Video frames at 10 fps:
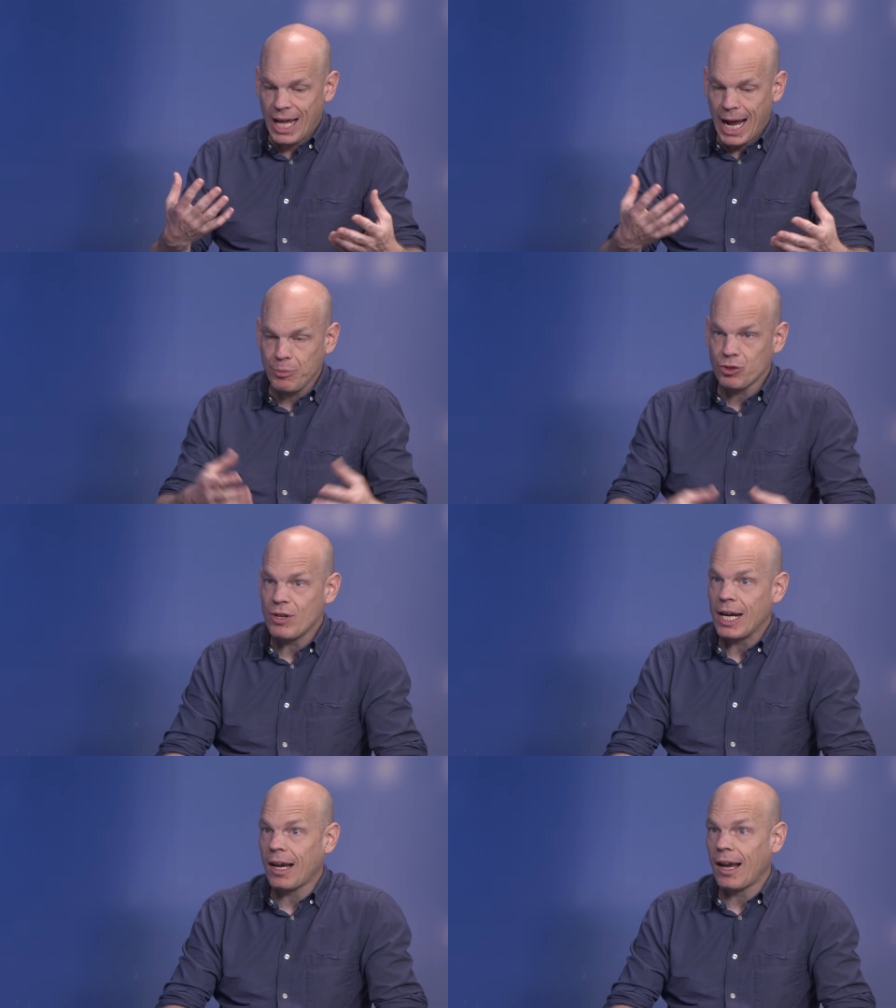
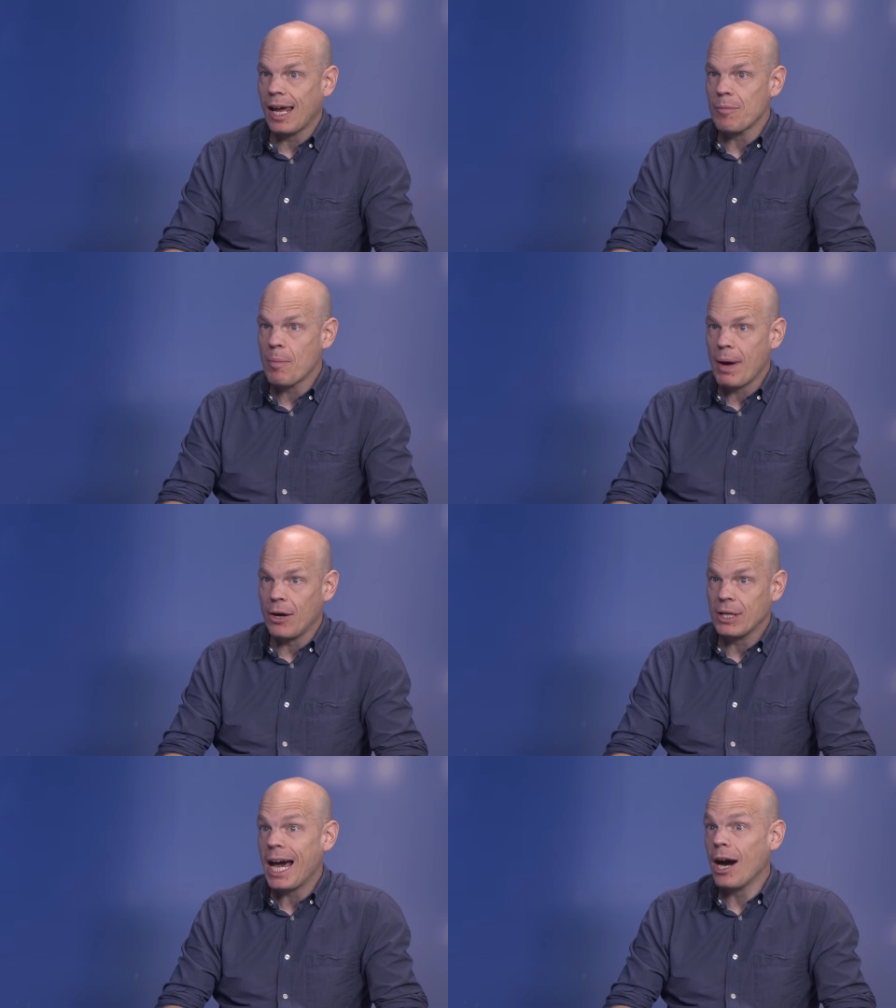abstract claim
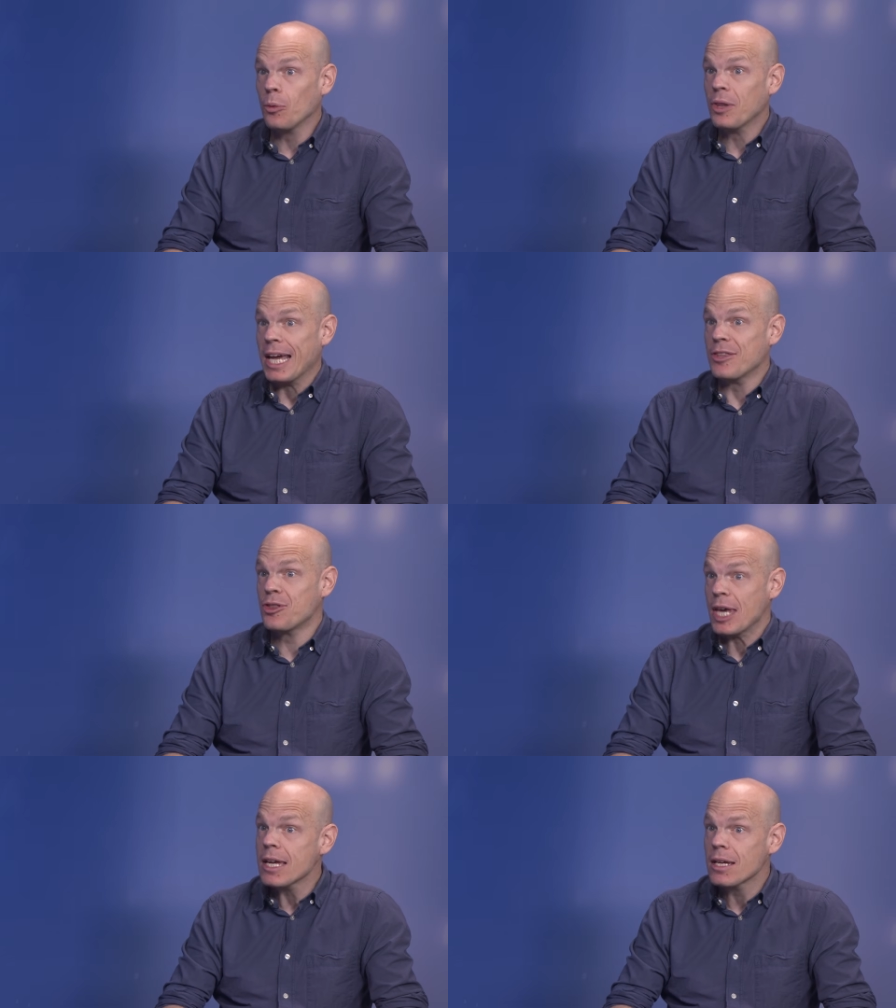about how they
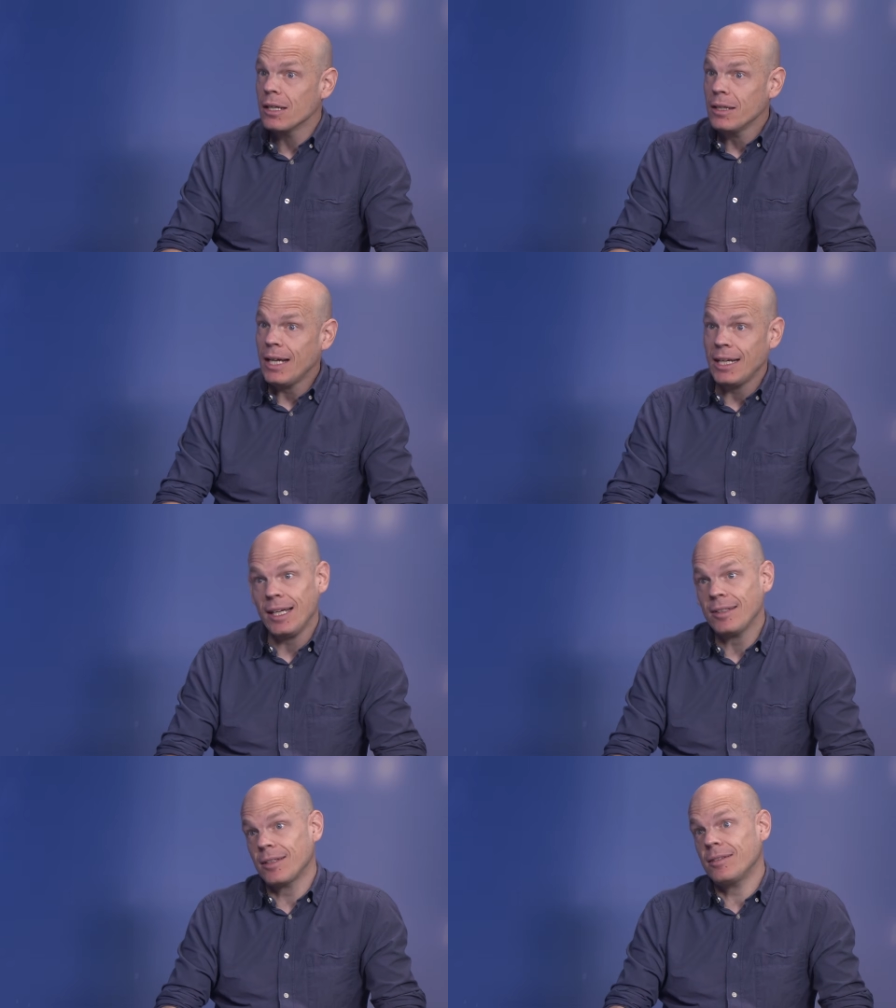think. And
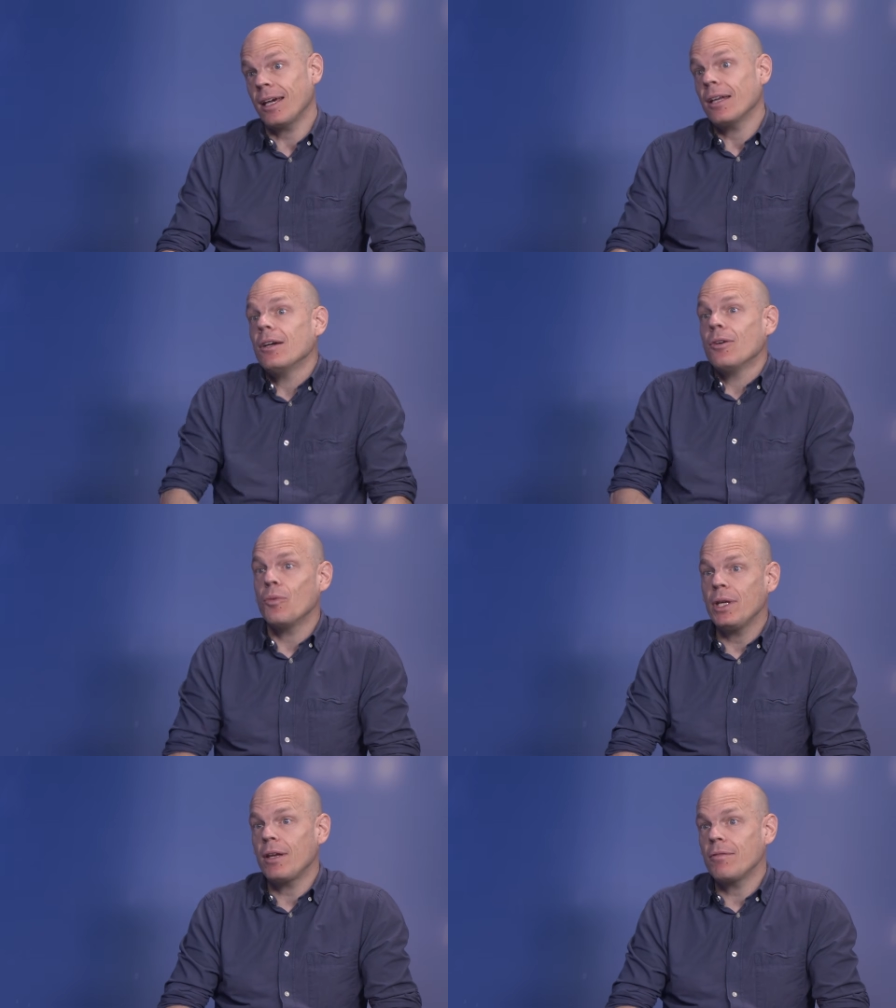as I said,
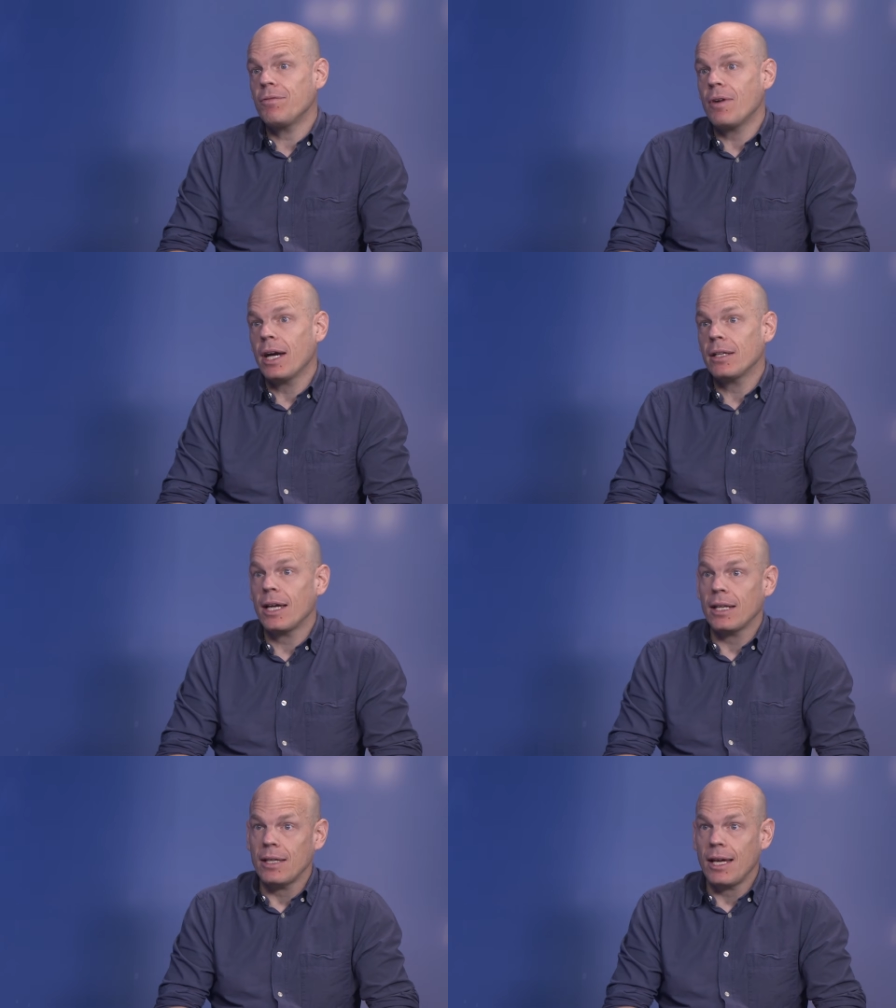we didn't find
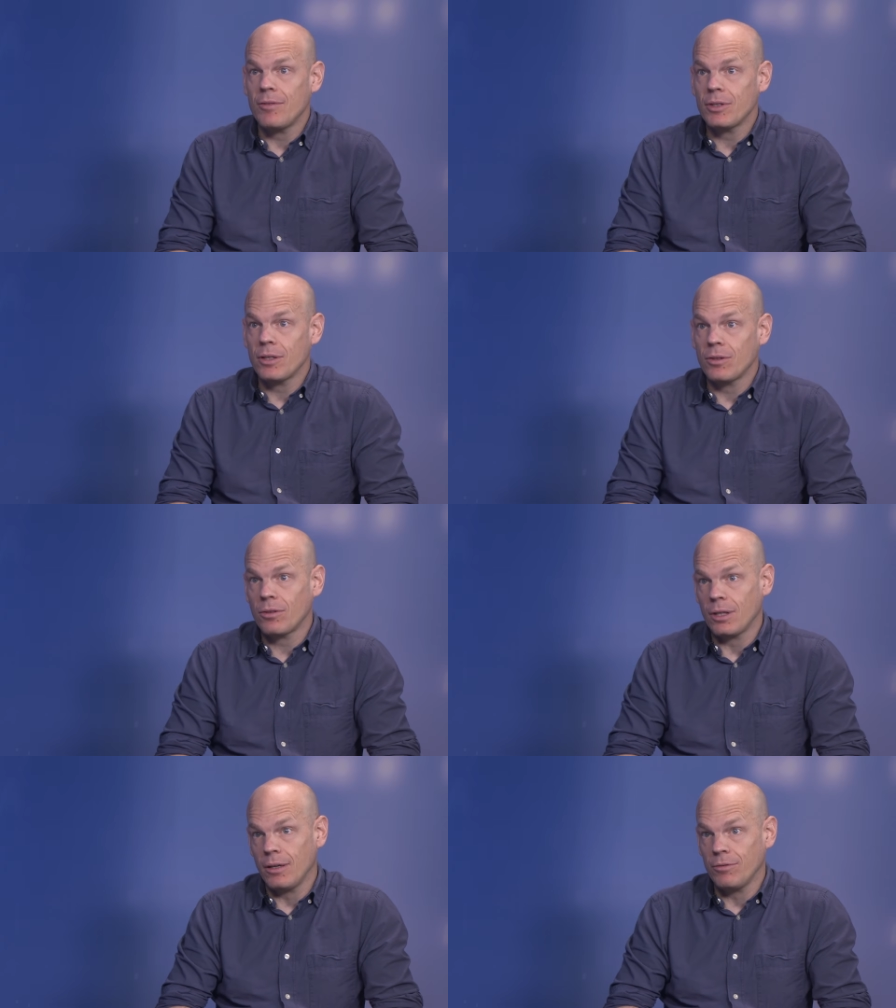any
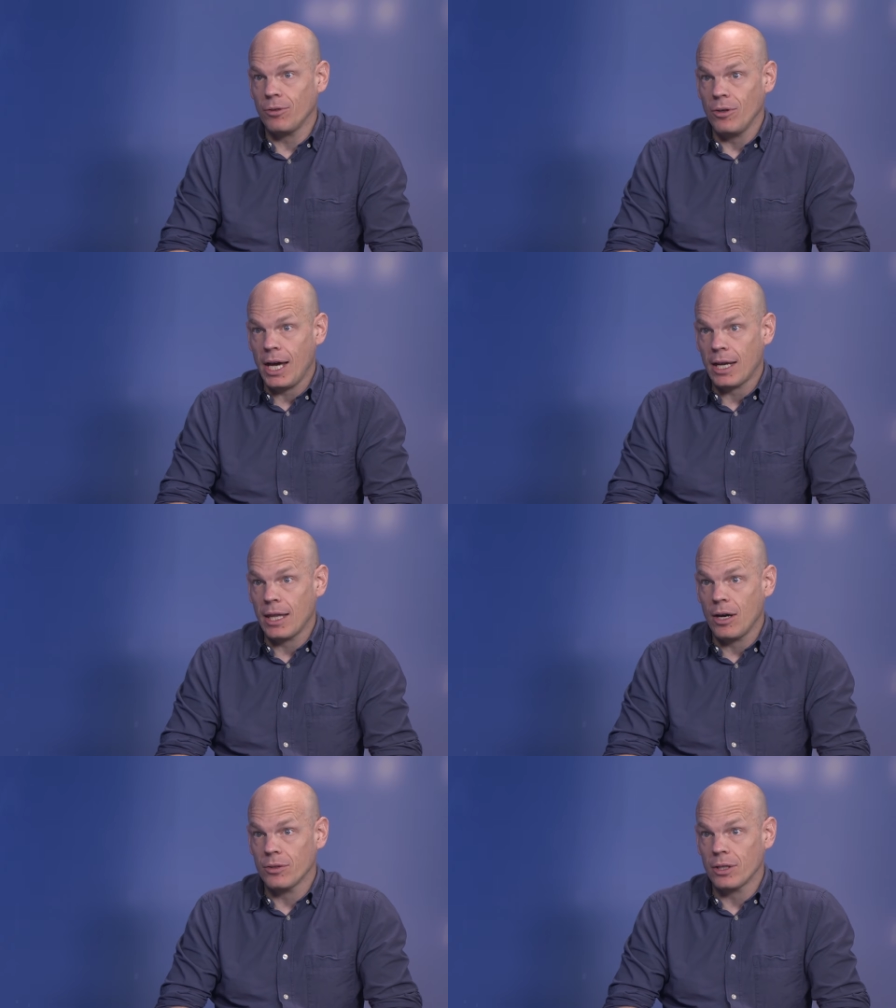evidence for that in
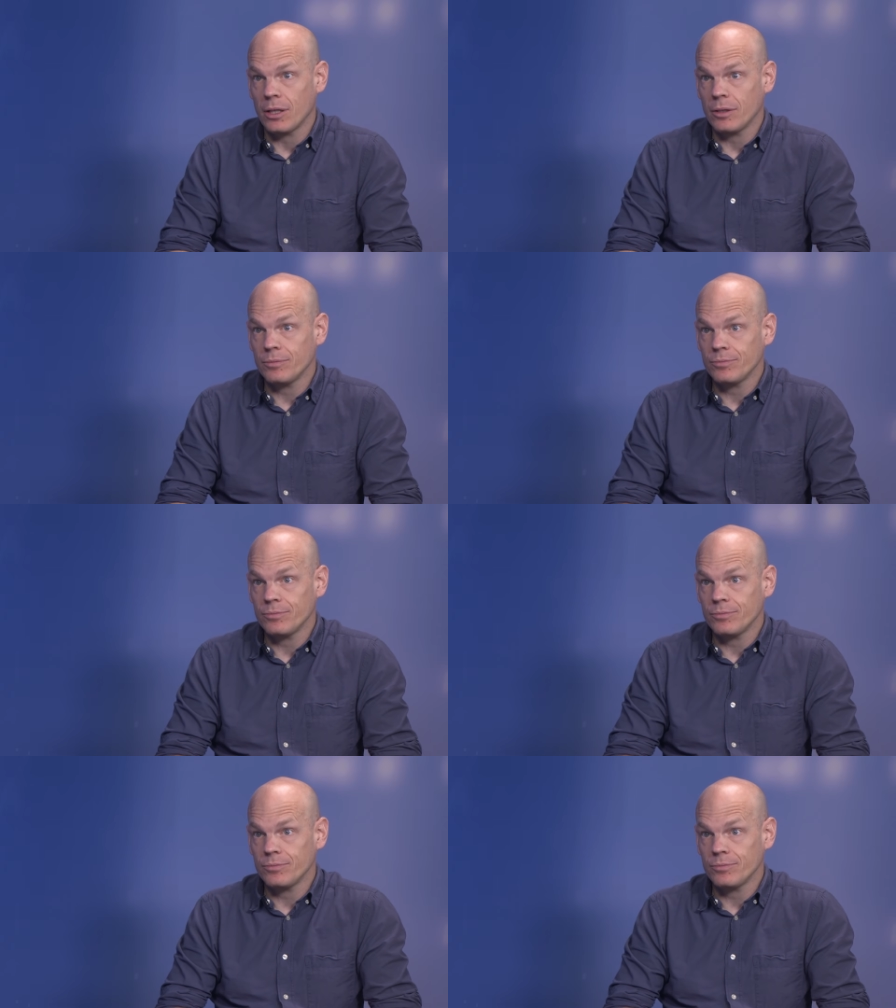our data.